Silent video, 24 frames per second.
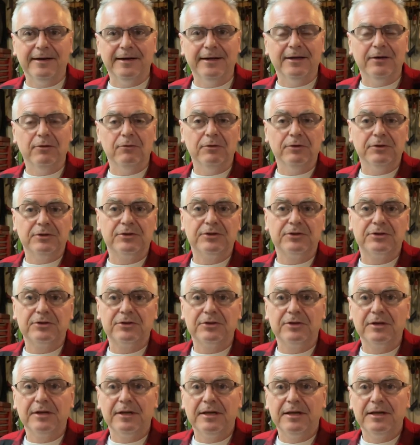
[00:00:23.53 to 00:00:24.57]
It was
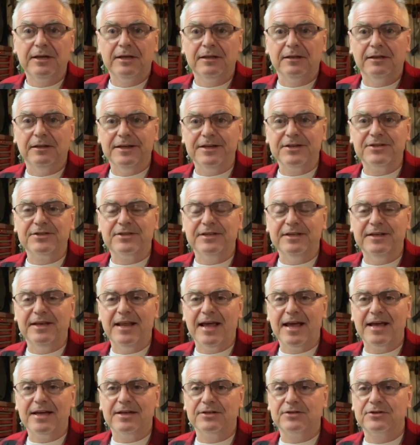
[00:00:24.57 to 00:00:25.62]
listed
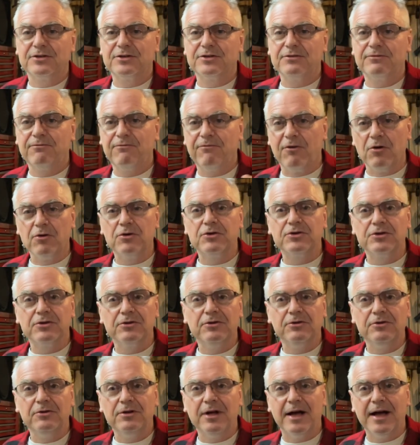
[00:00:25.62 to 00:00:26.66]
as
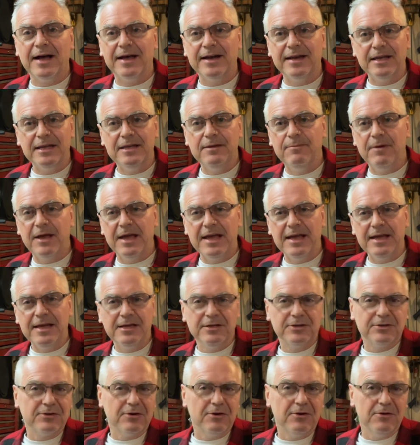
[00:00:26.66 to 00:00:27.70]
functional on eBay,
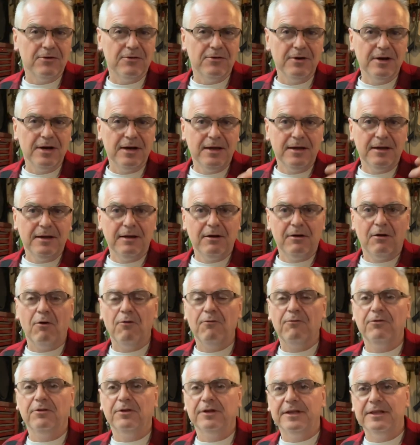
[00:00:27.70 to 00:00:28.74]
so
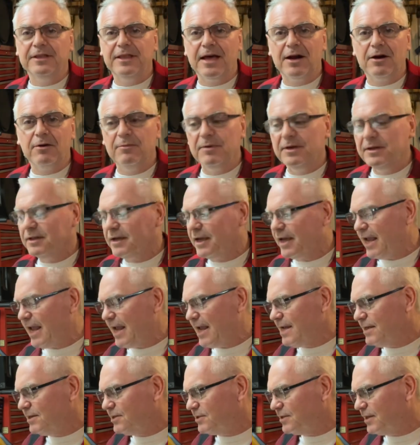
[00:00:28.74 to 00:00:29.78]
hopefully that'll be the
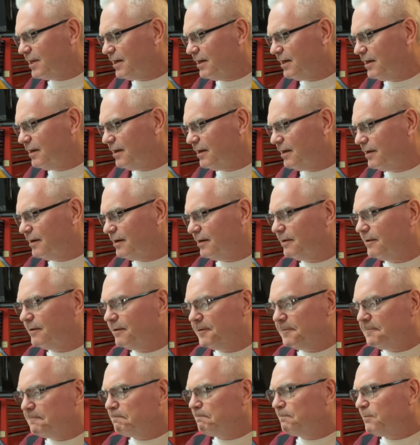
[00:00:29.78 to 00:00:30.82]
case, and
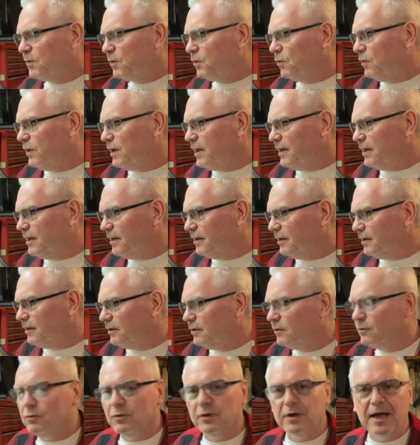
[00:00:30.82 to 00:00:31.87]
we'll
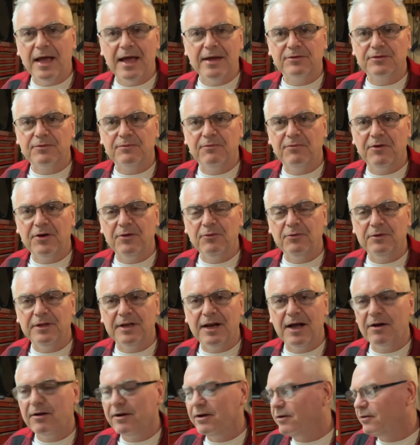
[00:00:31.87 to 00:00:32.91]
have some fun with it
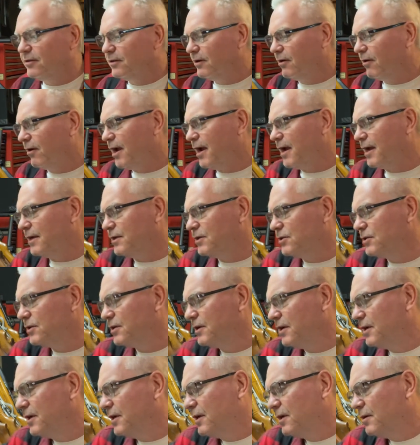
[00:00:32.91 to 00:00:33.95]
out here in the garage.
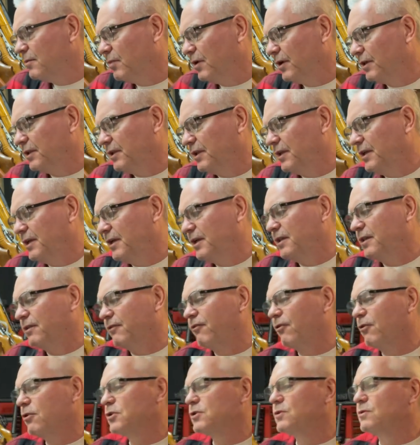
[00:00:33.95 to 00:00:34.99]
But the
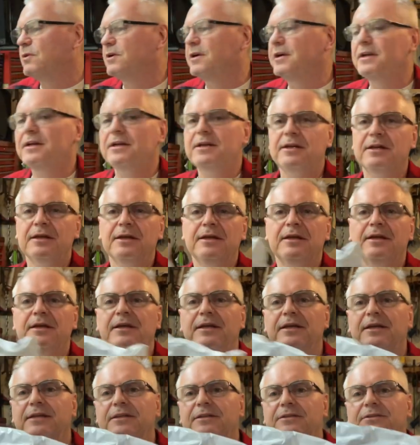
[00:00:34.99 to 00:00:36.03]
first one
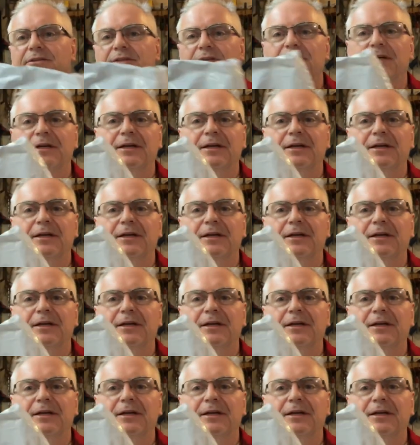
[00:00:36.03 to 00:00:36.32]
is